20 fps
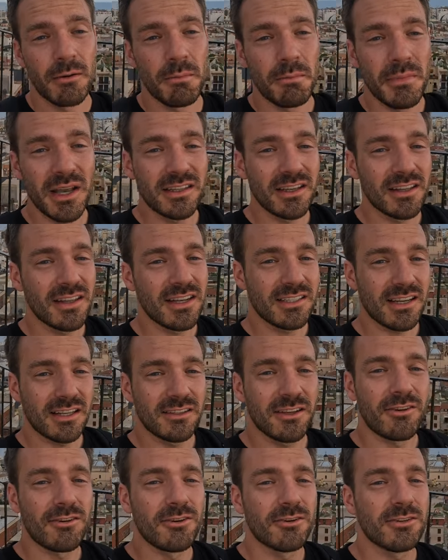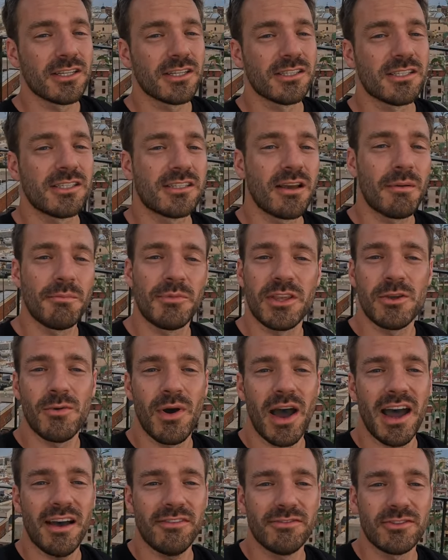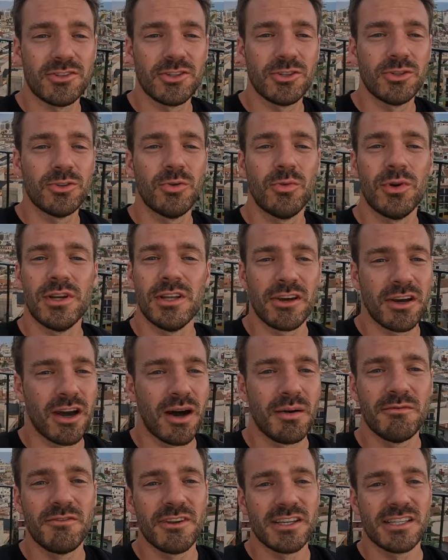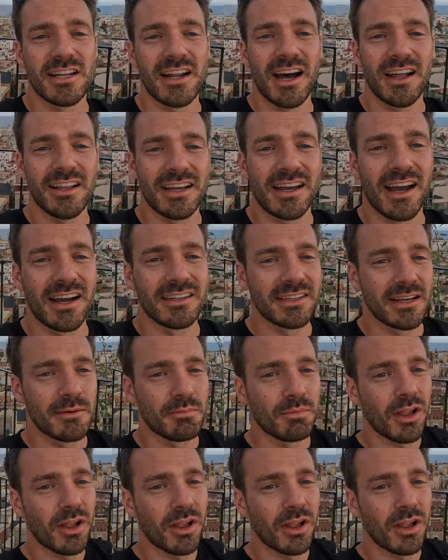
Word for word: Ermita de Santa Cruz is something you have to do when you come visit Alicante.